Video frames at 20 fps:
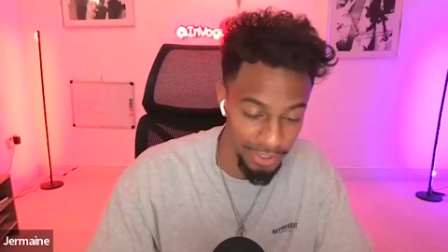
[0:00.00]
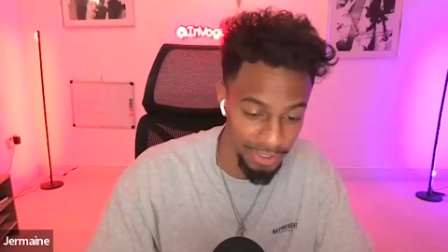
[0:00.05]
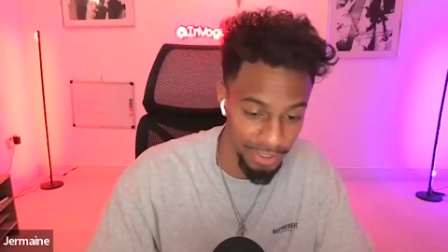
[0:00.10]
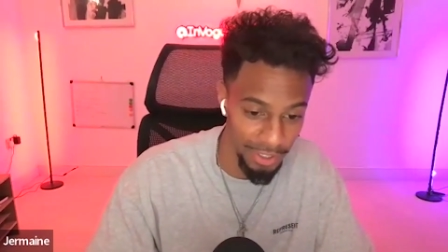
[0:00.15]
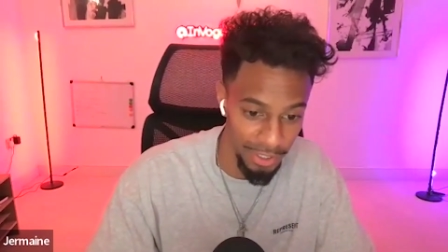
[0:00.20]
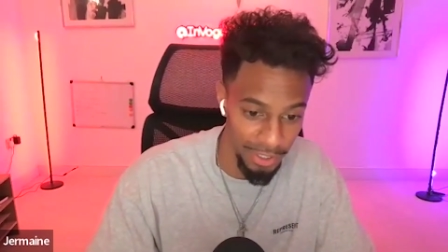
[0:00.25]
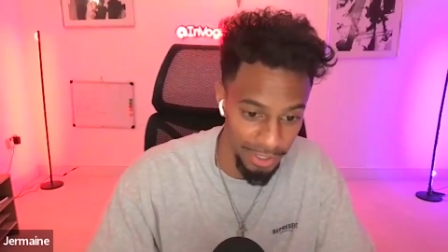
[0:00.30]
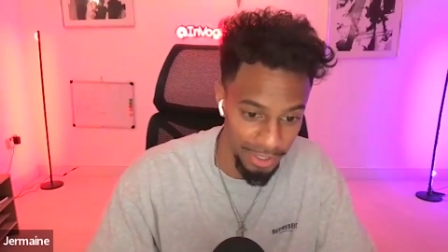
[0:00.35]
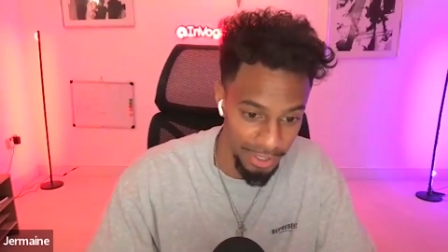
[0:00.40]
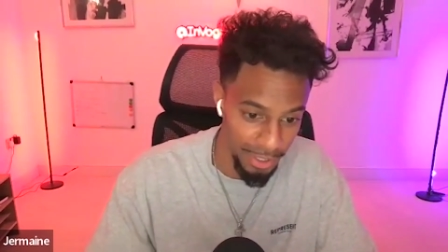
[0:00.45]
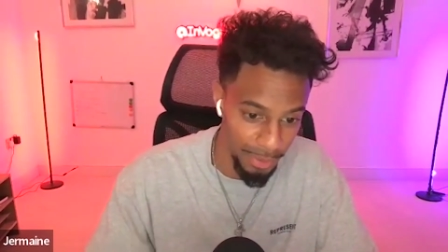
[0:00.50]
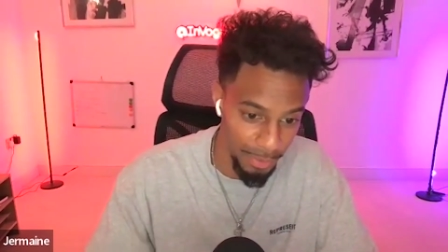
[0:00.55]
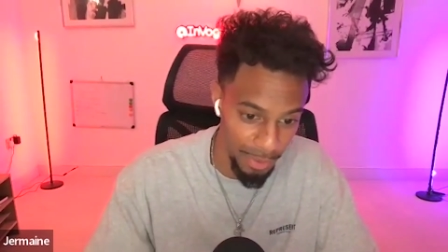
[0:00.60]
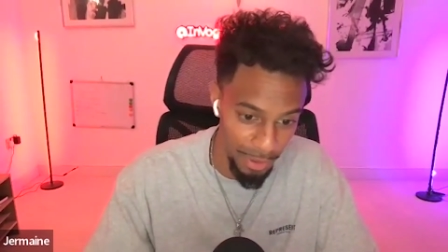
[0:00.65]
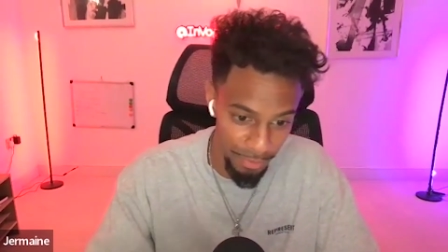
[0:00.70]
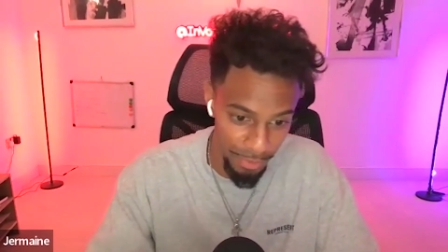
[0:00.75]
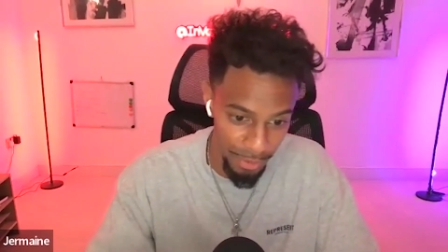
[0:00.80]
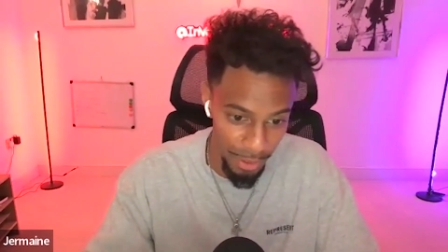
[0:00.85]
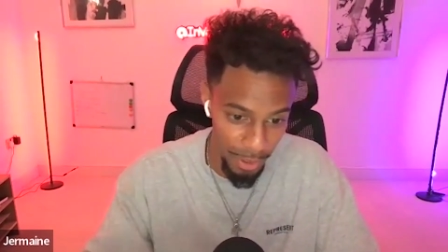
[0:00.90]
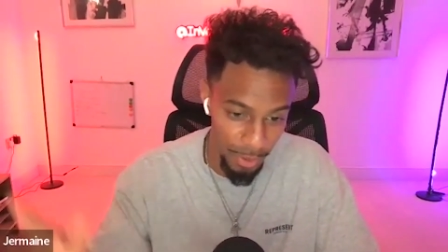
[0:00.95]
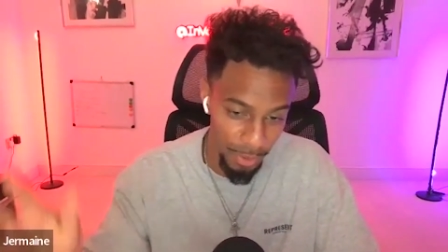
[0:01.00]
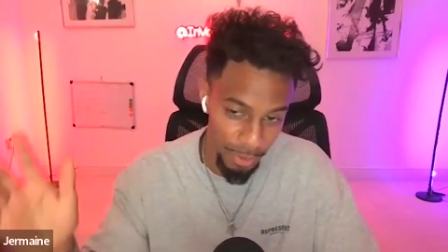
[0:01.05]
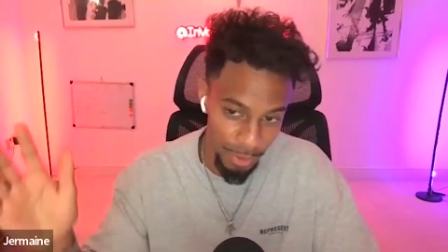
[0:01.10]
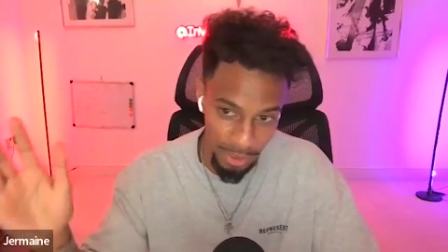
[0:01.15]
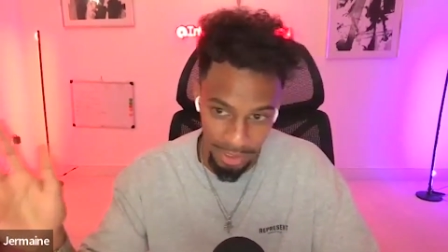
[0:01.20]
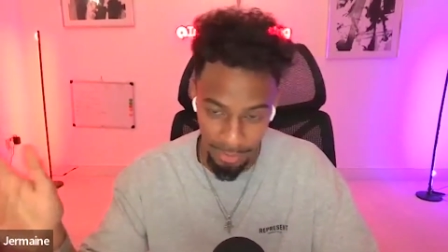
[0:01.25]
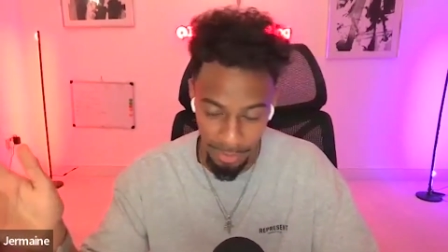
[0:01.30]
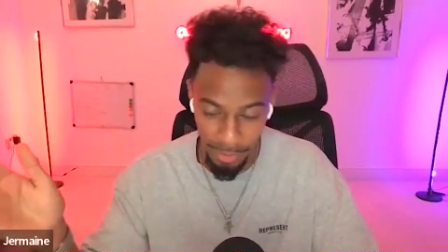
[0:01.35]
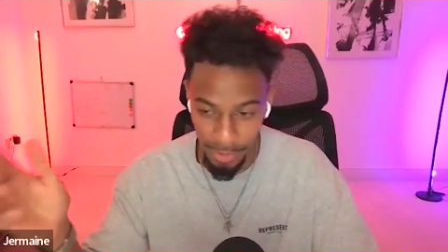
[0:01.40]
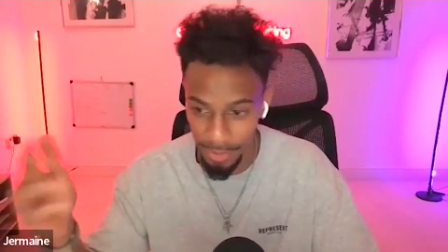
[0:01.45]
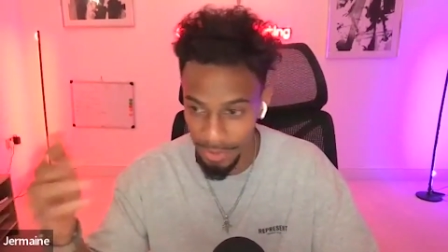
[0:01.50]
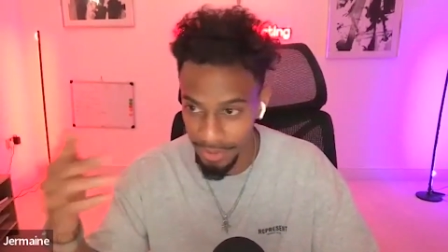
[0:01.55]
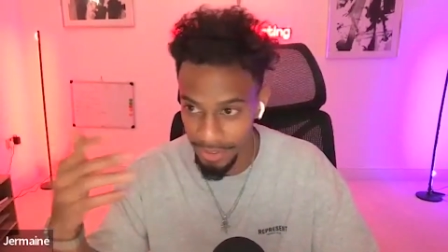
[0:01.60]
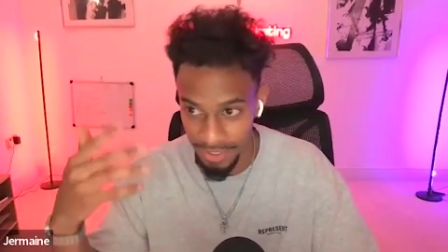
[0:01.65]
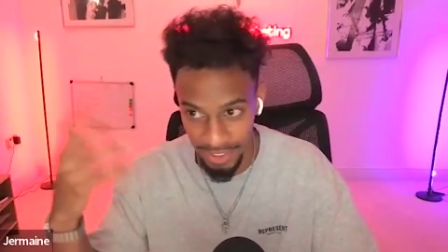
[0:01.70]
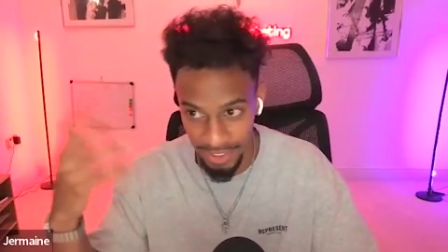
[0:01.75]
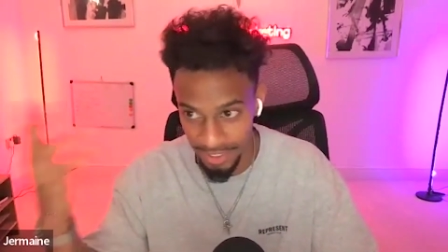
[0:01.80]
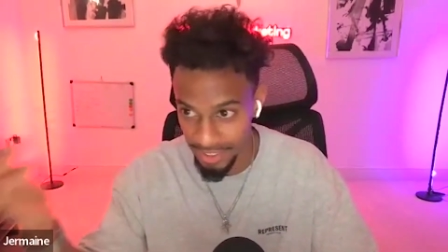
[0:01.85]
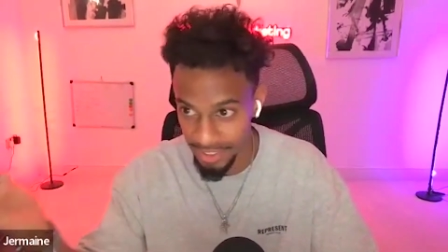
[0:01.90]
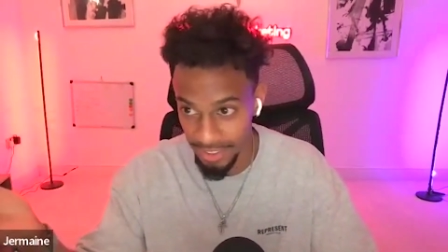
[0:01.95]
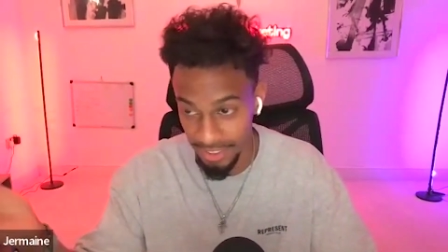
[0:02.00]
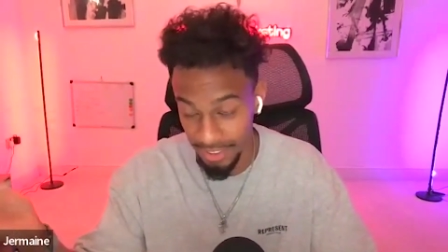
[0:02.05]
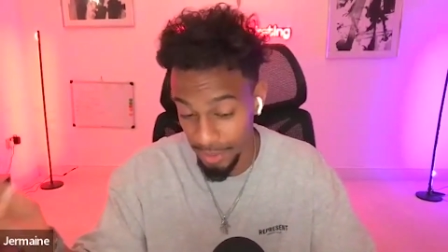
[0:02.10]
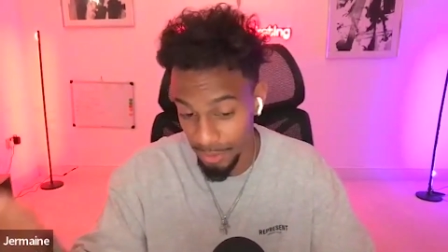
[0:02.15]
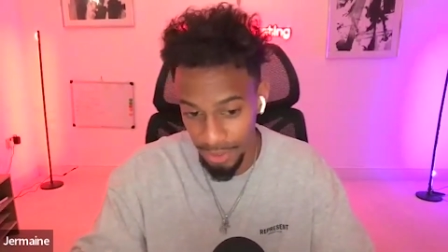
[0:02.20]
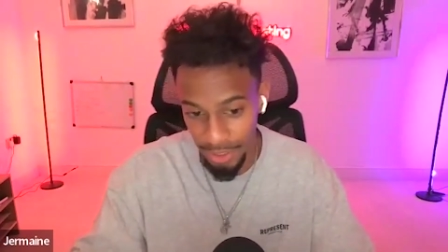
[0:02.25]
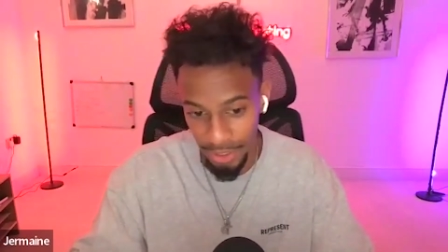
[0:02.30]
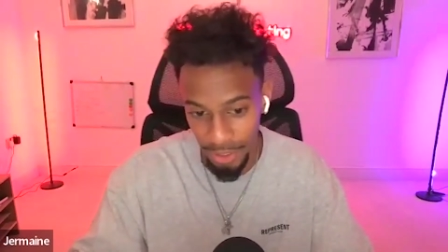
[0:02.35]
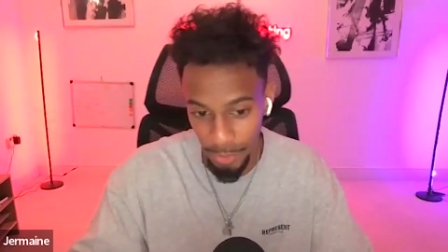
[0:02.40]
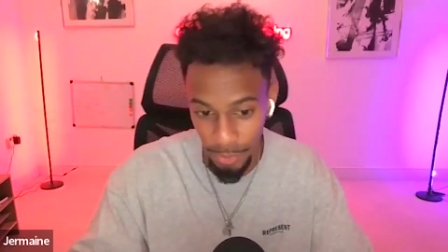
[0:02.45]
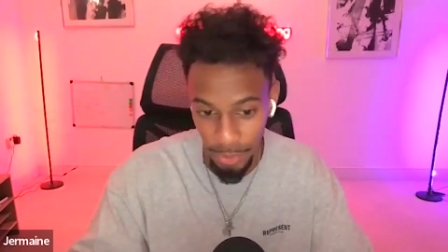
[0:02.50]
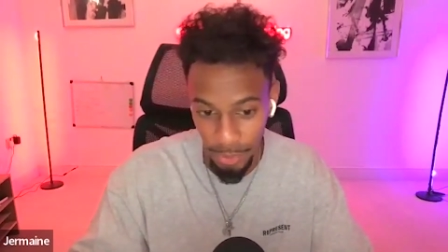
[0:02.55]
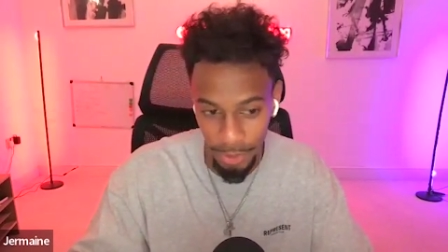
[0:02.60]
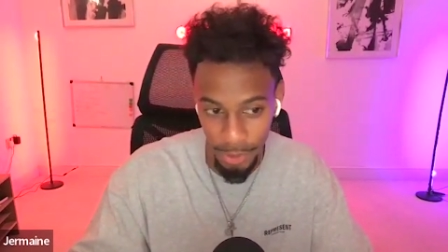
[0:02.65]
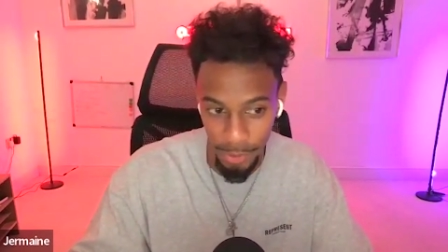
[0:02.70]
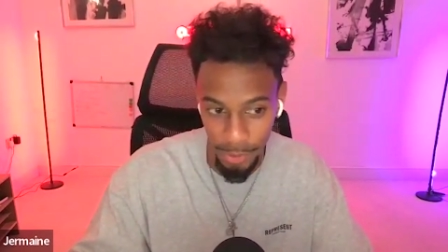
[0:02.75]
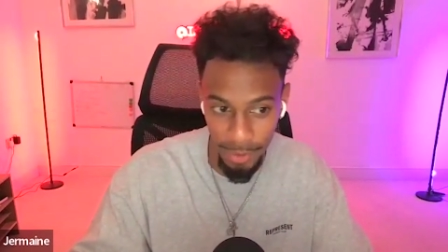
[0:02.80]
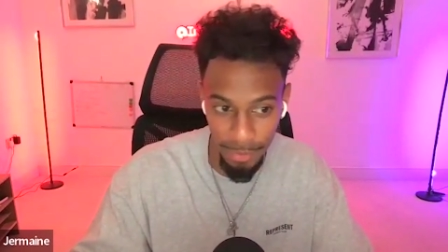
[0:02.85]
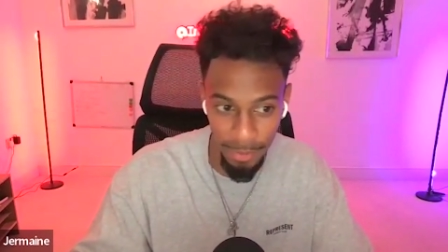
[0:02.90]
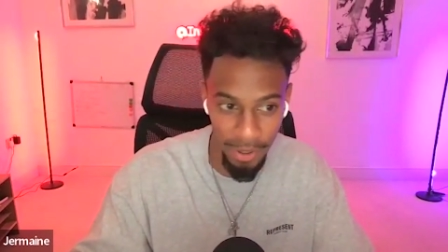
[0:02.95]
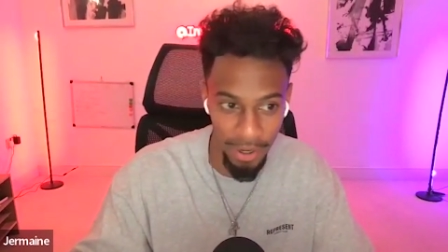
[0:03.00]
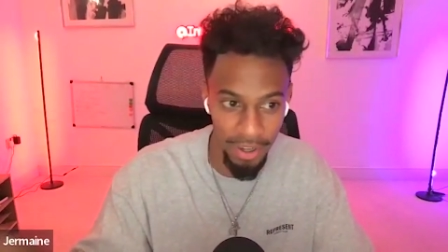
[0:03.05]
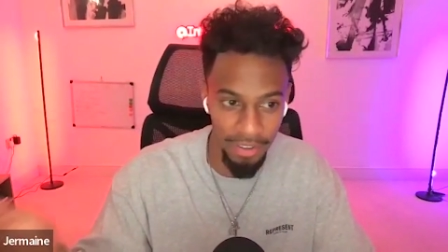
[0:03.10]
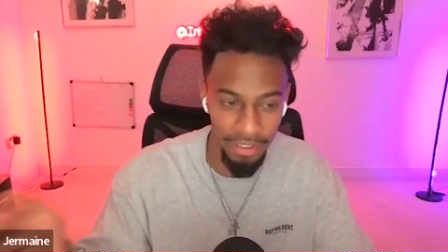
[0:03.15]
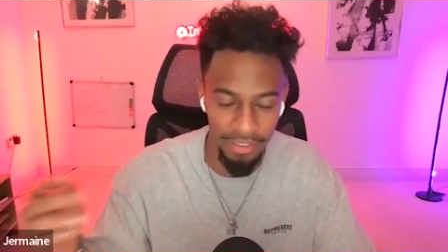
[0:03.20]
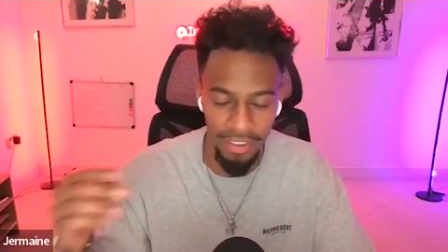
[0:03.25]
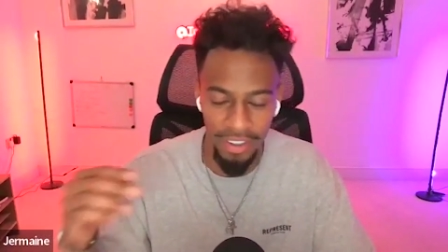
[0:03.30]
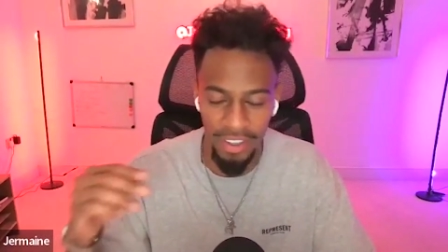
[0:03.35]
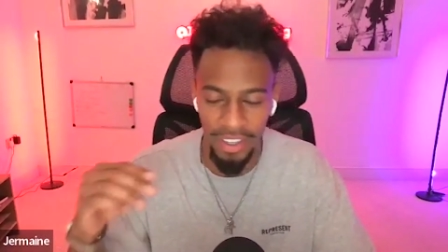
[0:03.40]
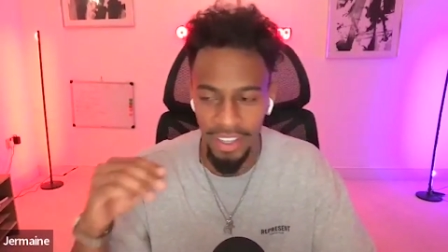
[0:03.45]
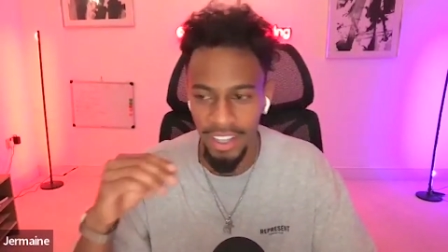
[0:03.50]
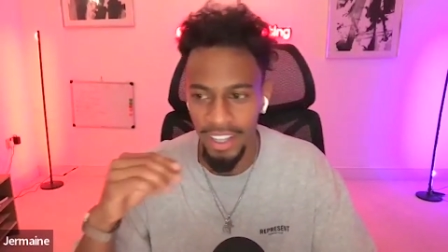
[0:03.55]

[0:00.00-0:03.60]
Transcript: So kind of went for the whole uni experience and still didn't know what career path.